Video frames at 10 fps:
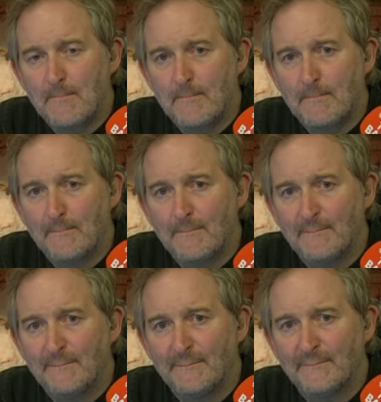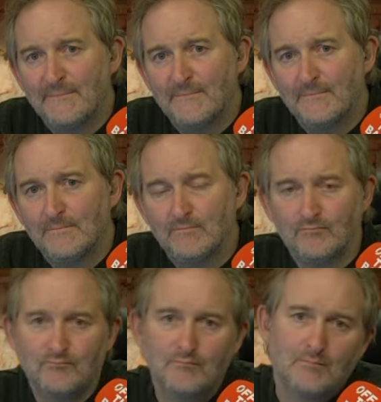
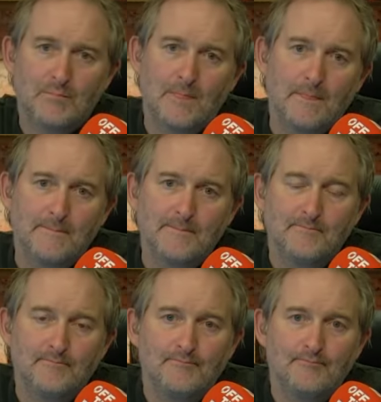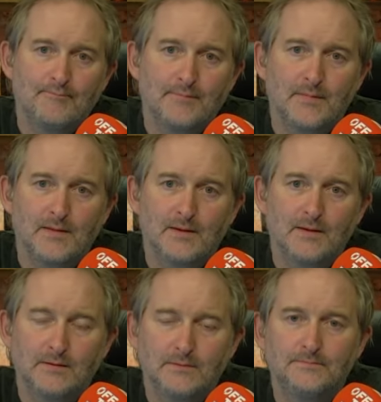
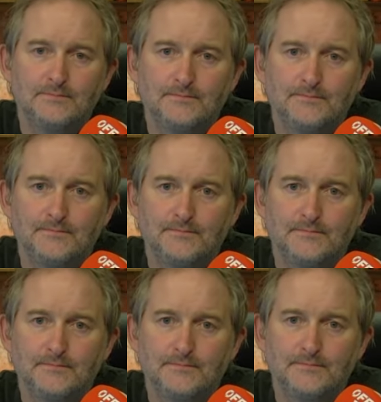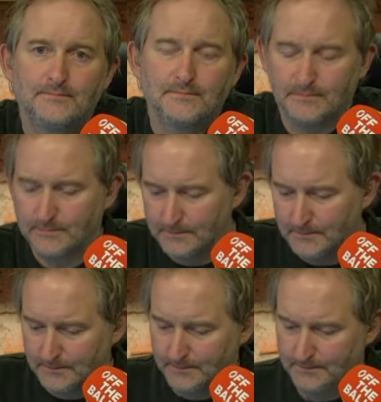
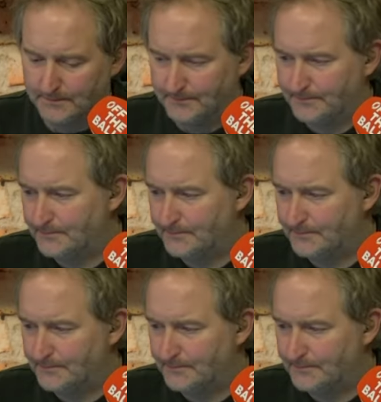[no speech]